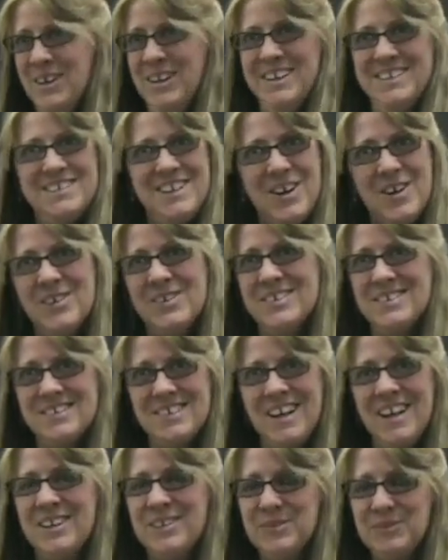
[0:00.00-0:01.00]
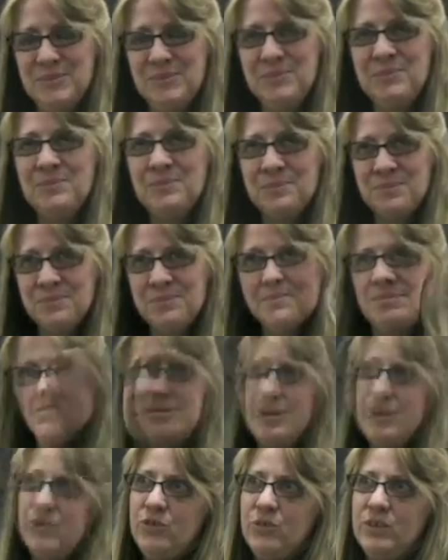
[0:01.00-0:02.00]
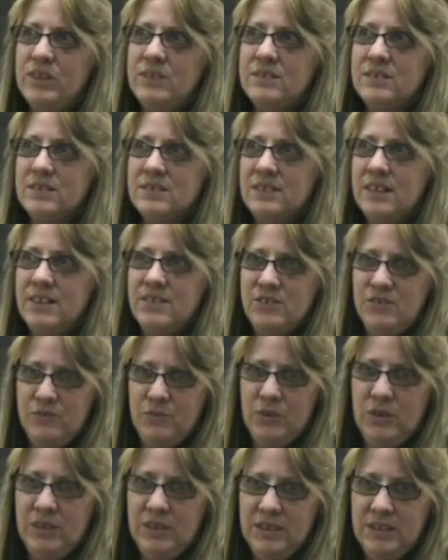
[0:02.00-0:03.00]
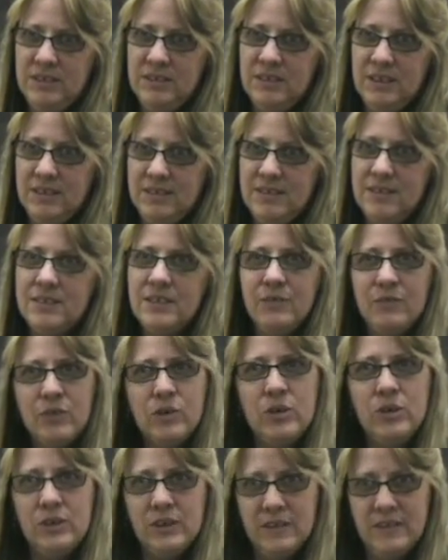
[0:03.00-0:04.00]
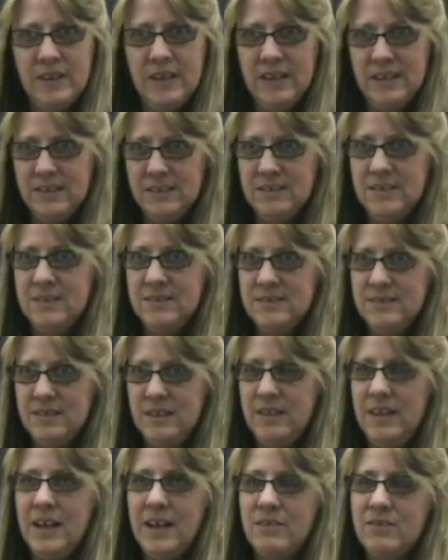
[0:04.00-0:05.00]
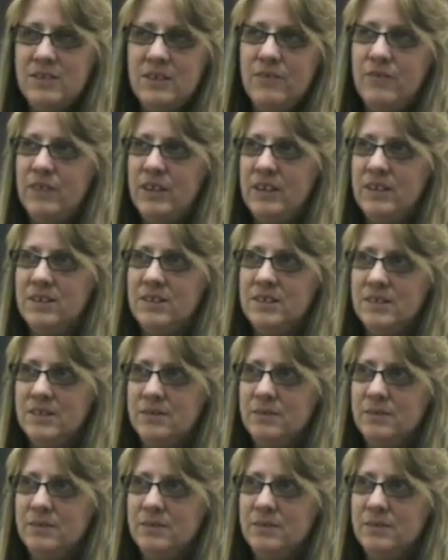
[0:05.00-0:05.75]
It's hard to say. Measuring success is it's a difficult thing, because a lot of stuff that